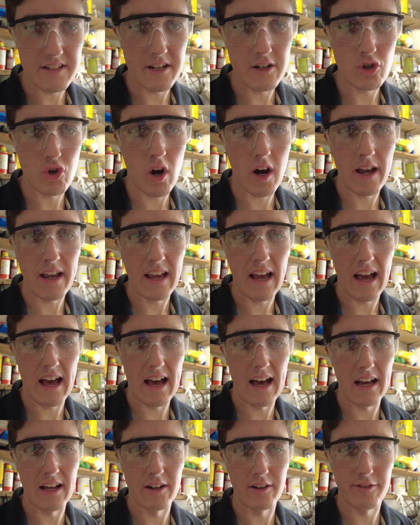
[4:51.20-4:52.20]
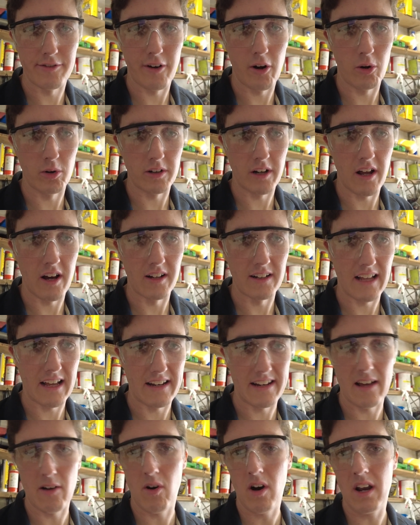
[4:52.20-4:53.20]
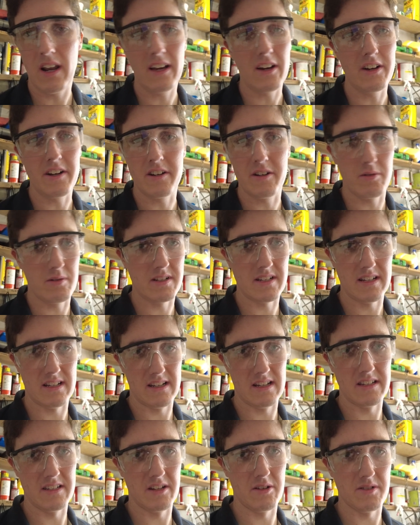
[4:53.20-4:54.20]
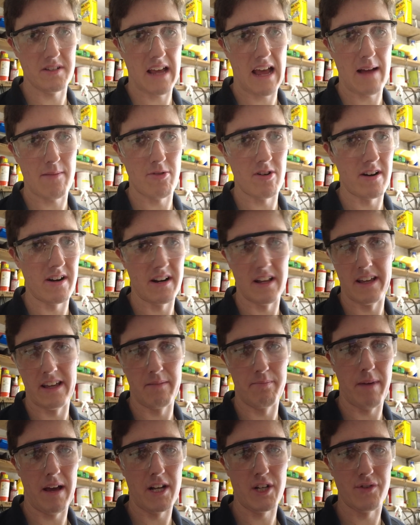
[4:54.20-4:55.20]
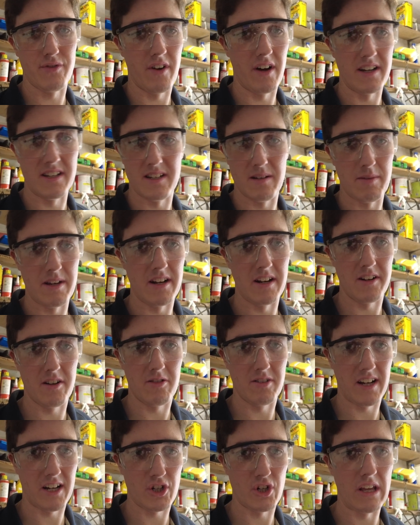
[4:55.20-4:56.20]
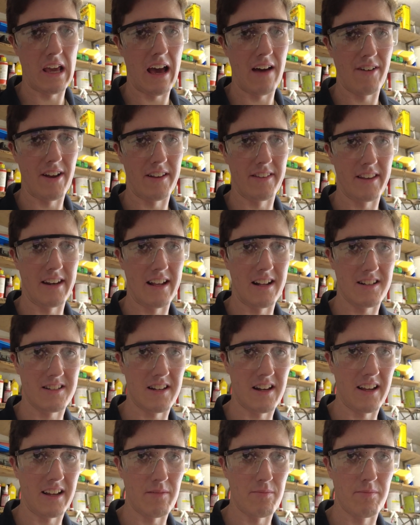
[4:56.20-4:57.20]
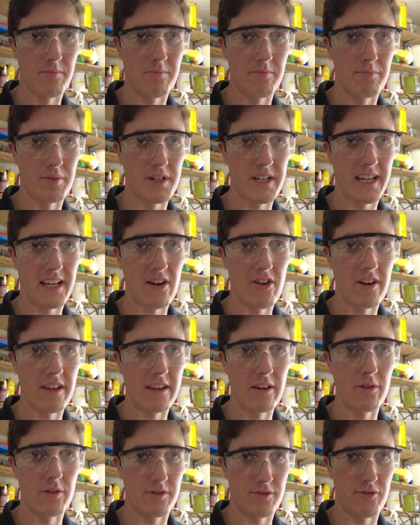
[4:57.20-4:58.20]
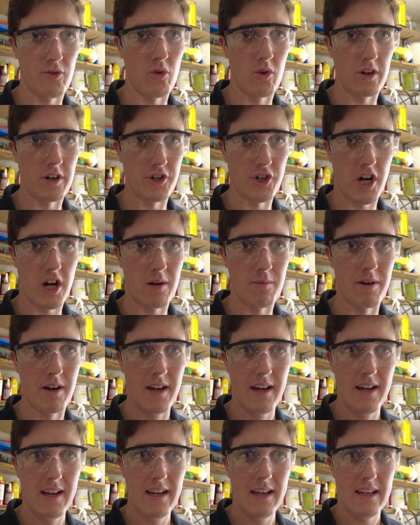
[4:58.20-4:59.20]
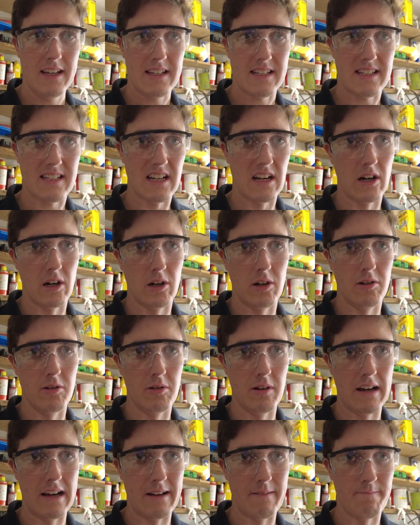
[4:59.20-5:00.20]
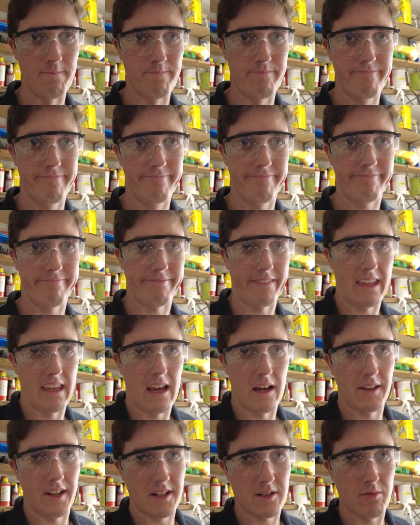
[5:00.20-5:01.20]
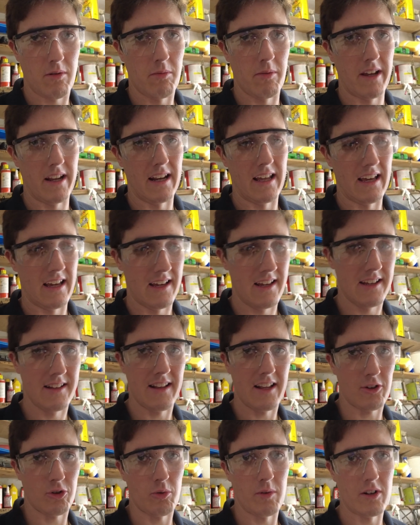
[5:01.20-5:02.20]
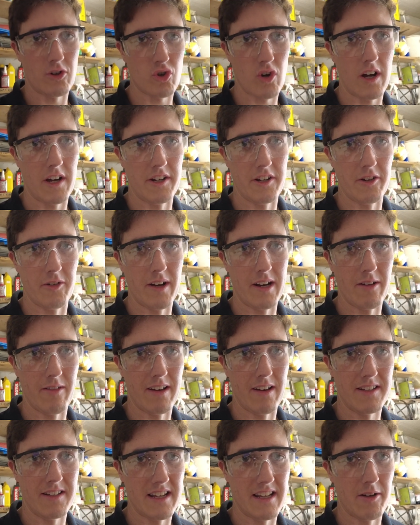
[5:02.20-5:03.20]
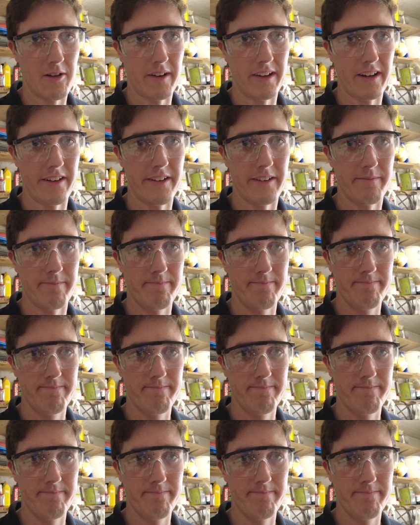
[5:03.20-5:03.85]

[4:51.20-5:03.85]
to try and fold along that. Now all I'm going to do is use a hammer and a bench vise. I mean, I don't actually have anything else that I can particularly use for the job. So yeah, that's what we'll try and do anyway. See how we get on.